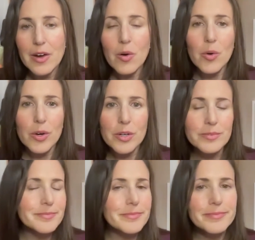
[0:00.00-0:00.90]

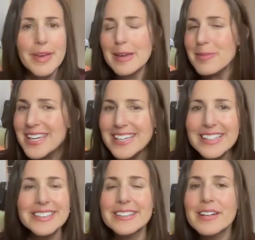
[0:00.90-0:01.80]
Or maybe,
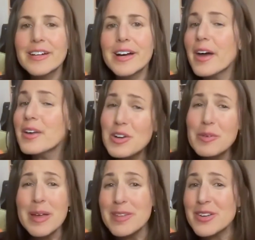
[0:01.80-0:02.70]
I don't know,
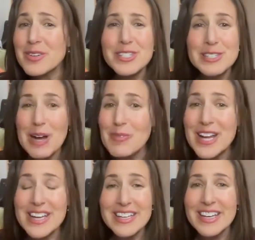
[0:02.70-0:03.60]
maybe there's some
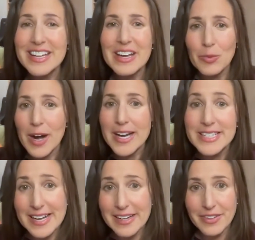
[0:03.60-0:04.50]
way he can get a write
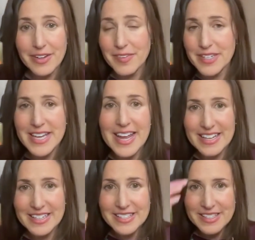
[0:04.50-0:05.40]
down if it
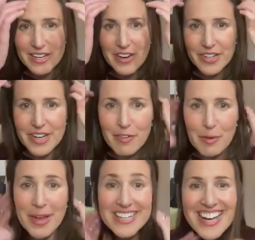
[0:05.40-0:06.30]
tanks, and never
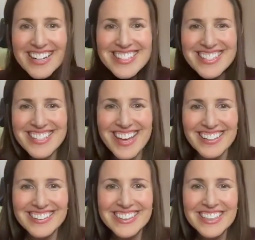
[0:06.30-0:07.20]
pay taxes again.